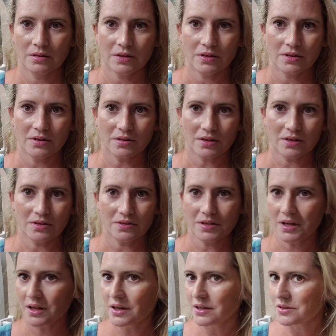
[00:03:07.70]
there you go. Can you
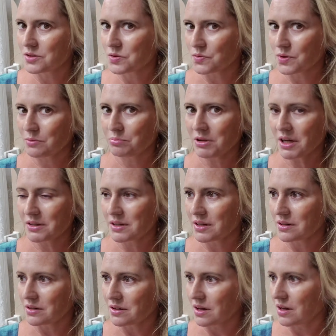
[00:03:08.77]
tell I just reapplied
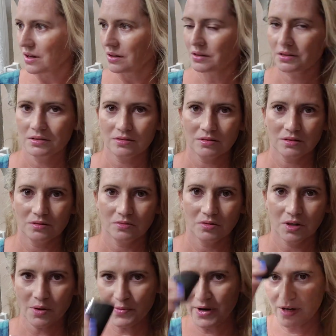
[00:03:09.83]
that at all?
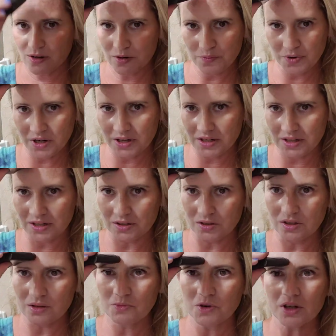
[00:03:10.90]
I mean, you probably need to get a
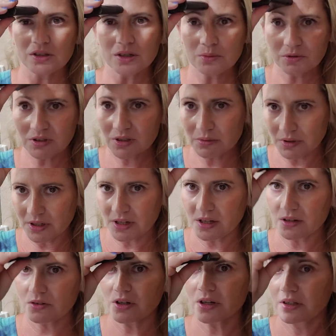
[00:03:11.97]
little more liberally, but
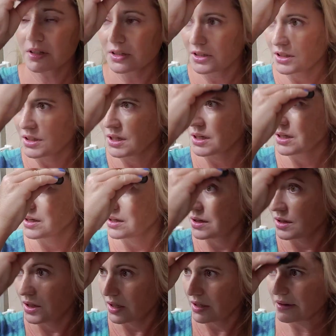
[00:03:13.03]
anyway.
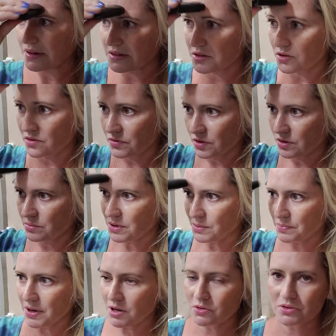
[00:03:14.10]
And that's over a little bit
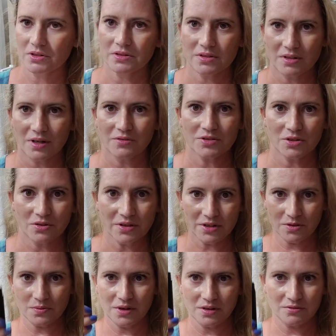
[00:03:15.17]
of powder and stuff. So
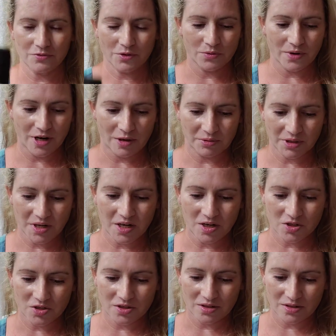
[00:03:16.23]
this one for
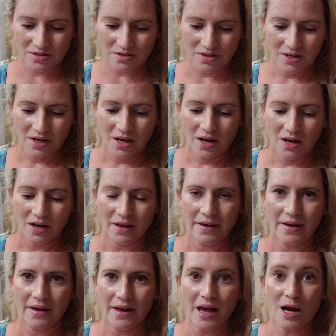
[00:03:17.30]
reapplication is
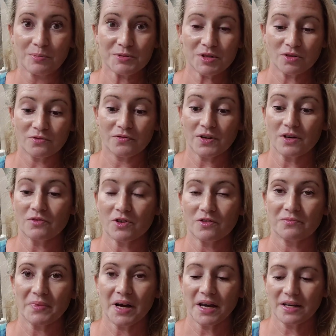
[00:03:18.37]
an absolute
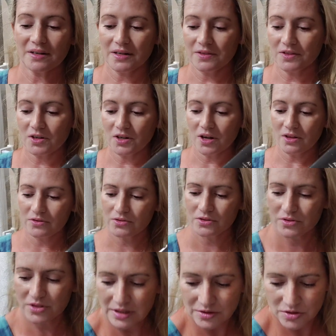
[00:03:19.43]
favorite of mine, and their
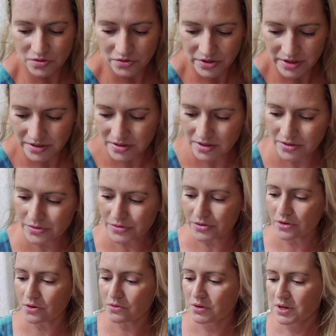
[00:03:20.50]
other sunscreen is
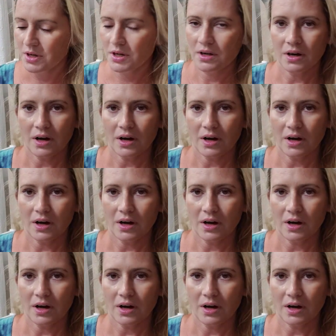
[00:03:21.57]
also